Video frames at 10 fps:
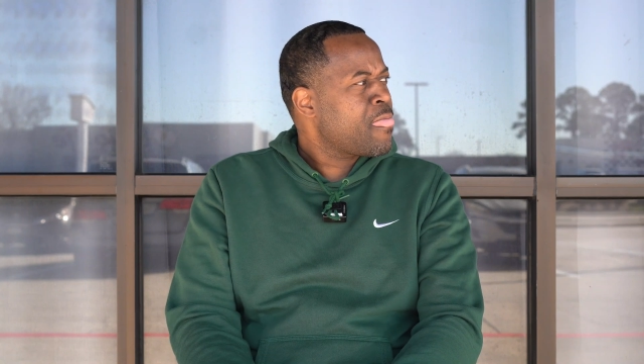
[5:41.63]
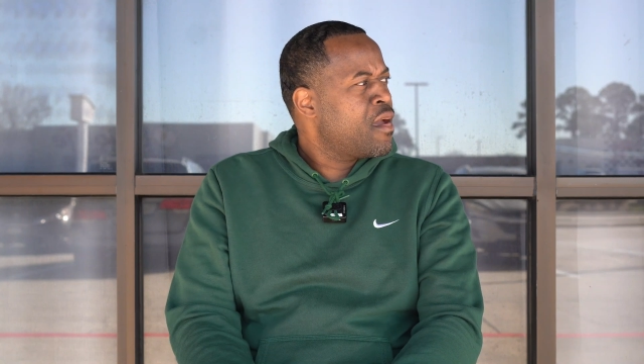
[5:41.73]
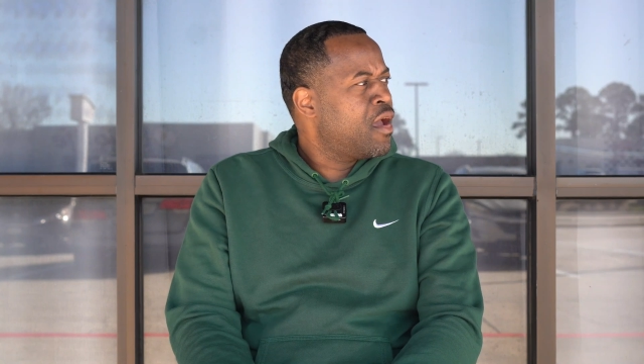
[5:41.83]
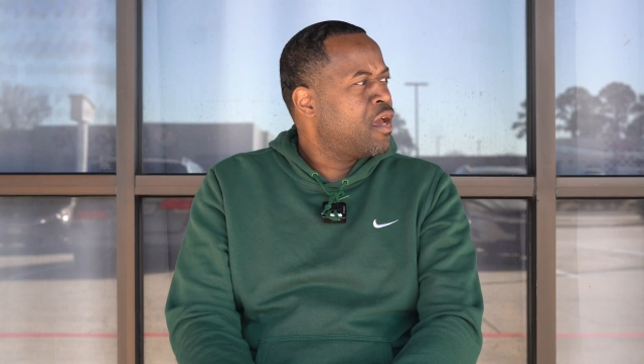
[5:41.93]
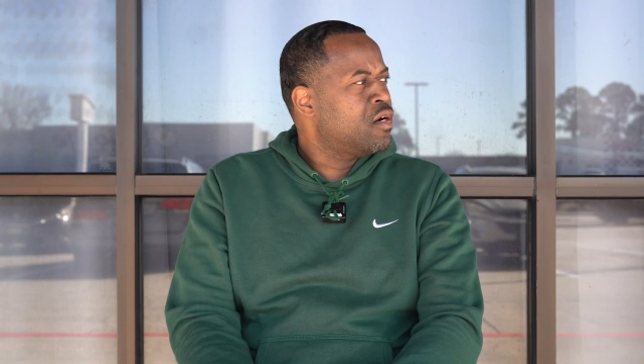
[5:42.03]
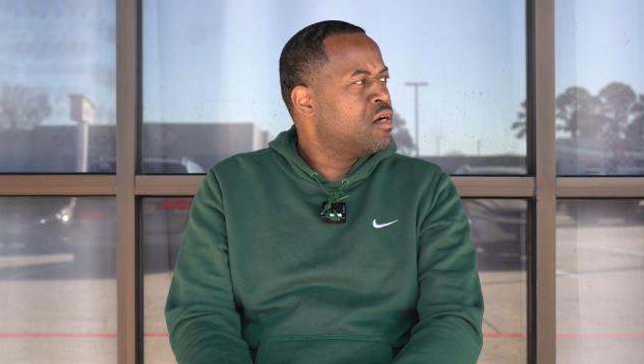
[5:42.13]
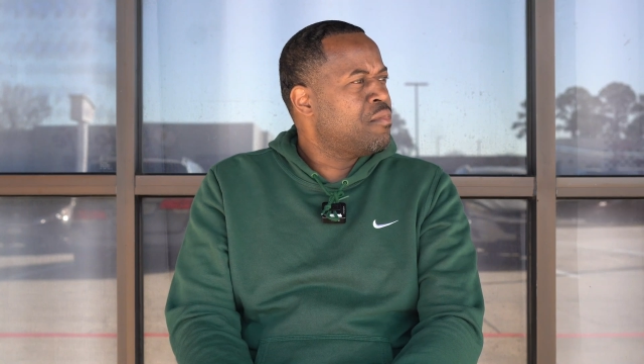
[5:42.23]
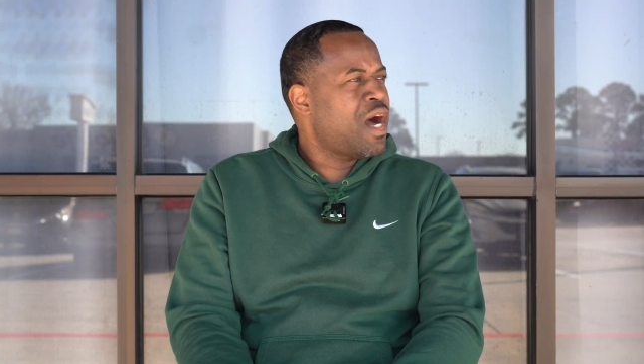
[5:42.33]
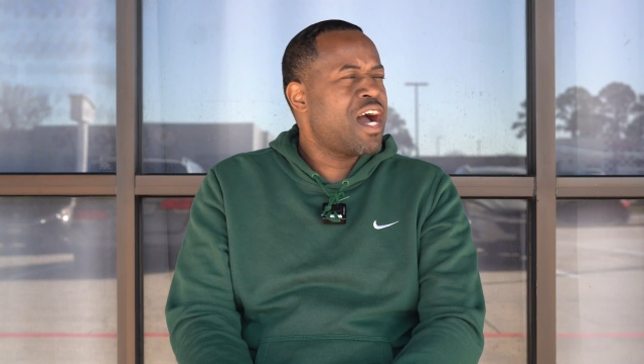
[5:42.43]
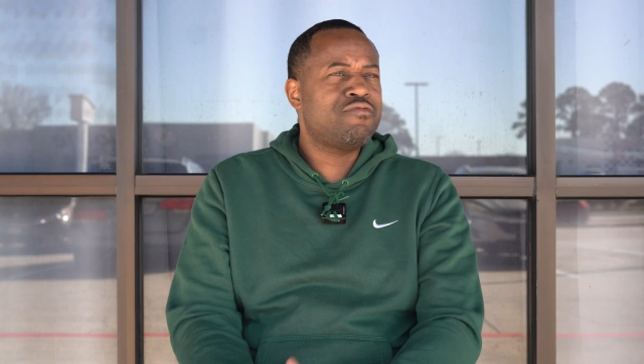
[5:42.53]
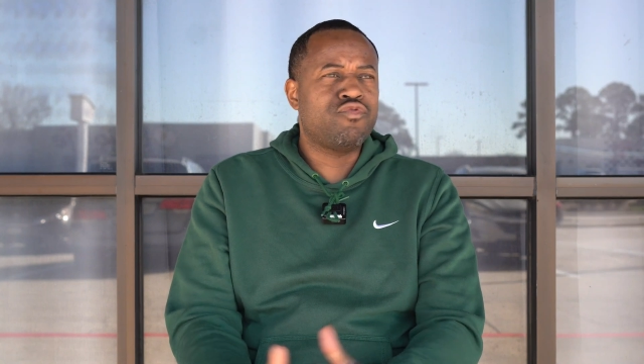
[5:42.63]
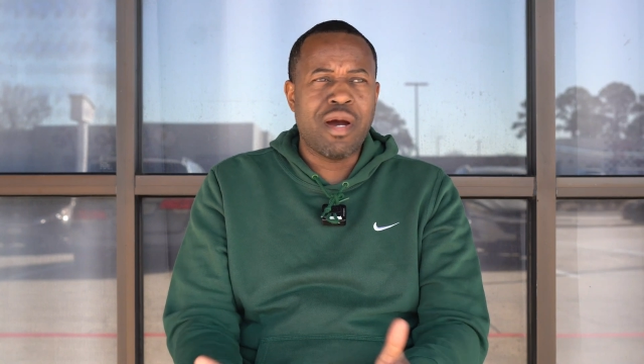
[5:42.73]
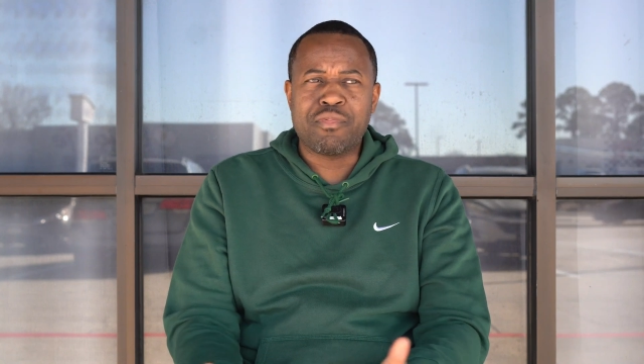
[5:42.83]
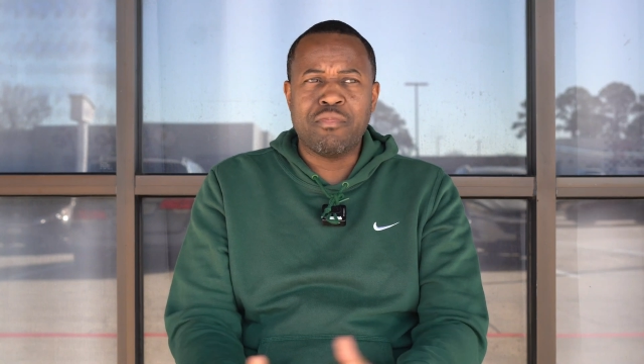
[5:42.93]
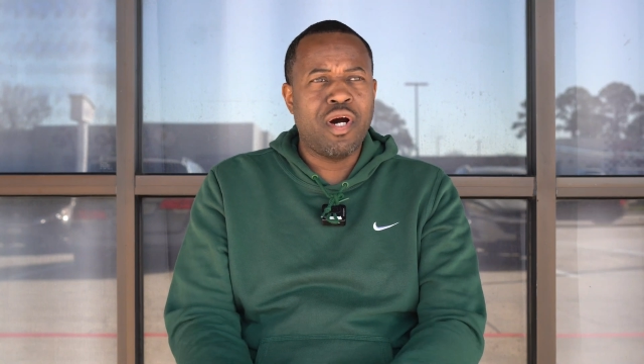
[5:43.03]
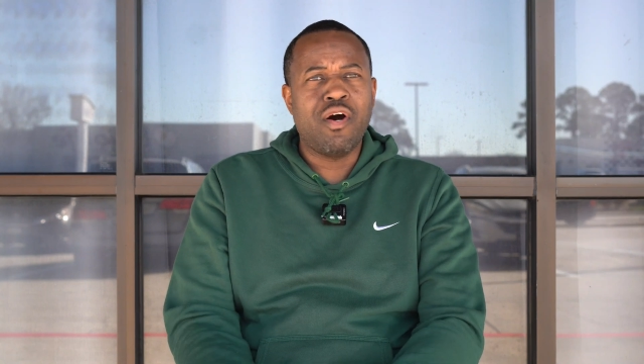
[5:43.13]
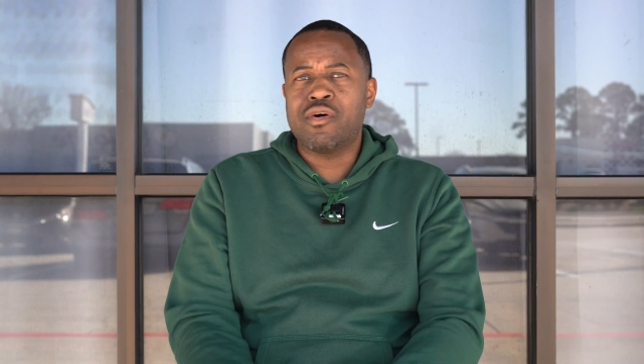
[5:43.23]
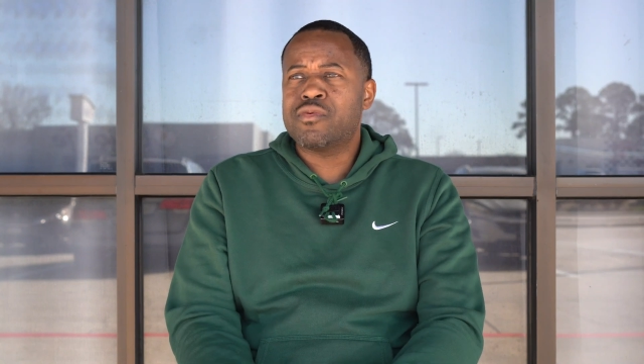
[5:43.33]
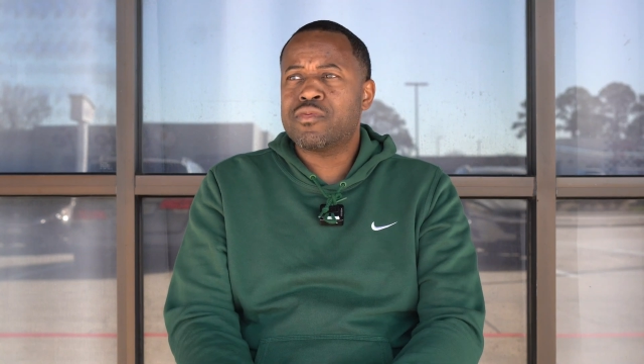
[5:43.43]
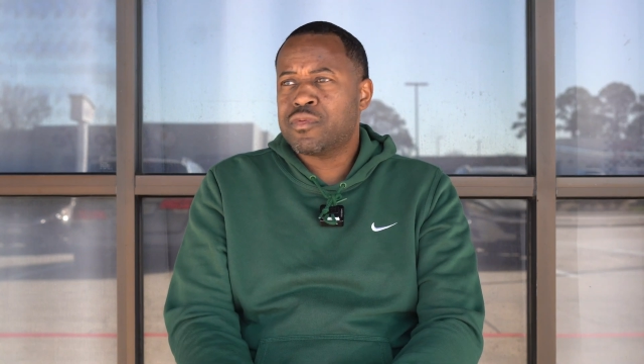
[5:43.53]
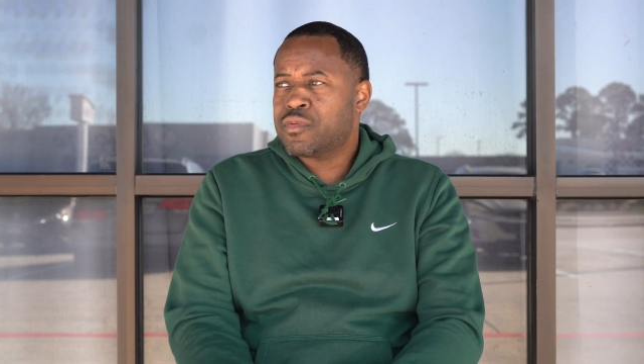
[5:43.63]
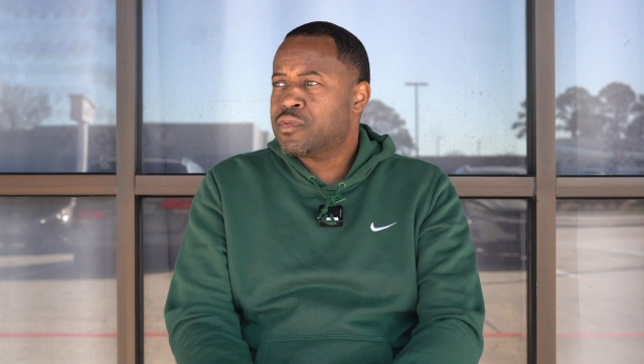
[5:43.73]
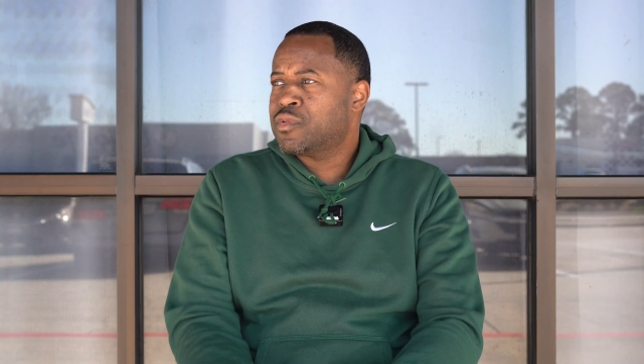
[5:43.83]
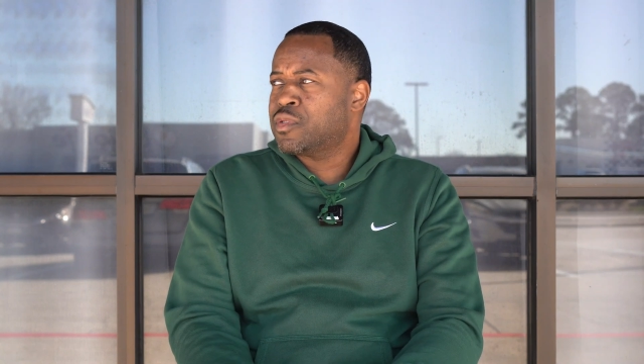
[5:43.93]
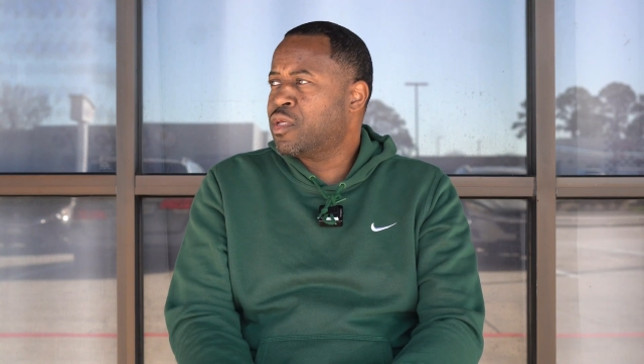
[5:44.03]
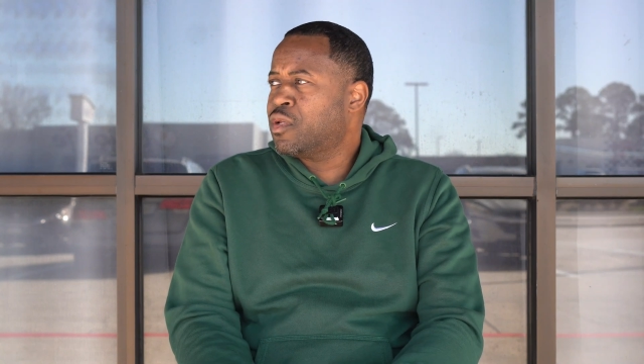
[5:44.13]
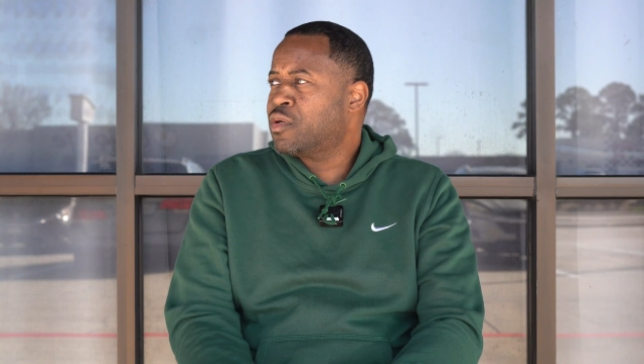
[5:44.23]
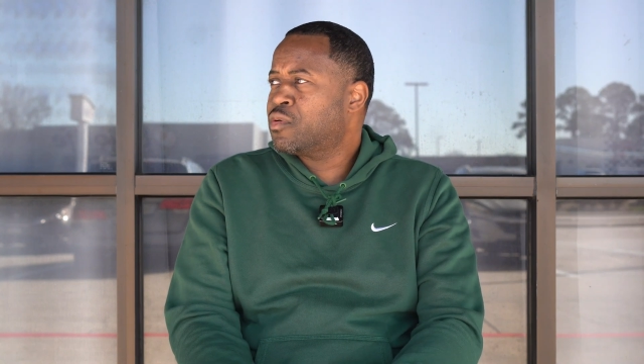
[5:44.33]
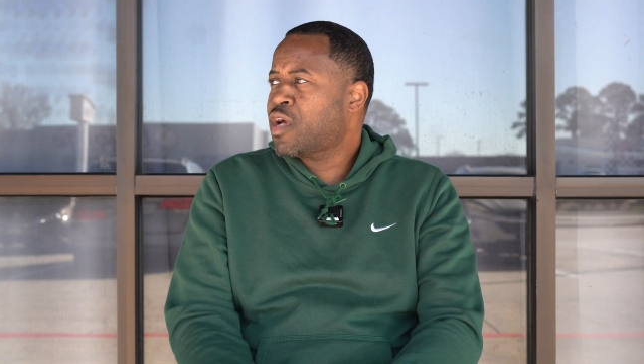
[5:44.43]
and I've dropped the ball. You know,